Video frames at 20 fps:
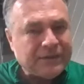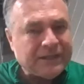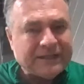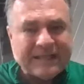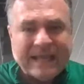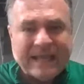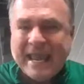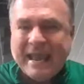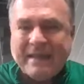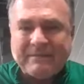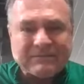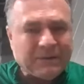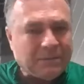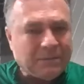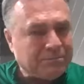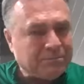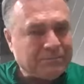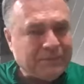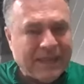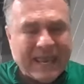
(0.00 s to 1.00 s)
then they have
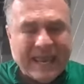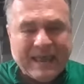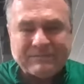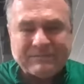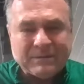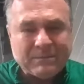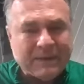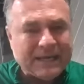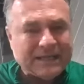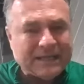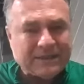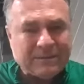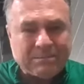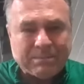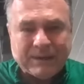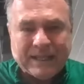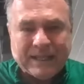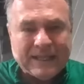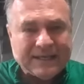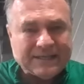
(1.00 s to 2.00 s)
to make the
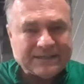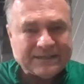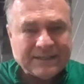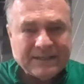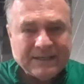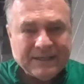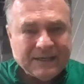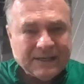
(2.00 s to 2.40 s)
plays.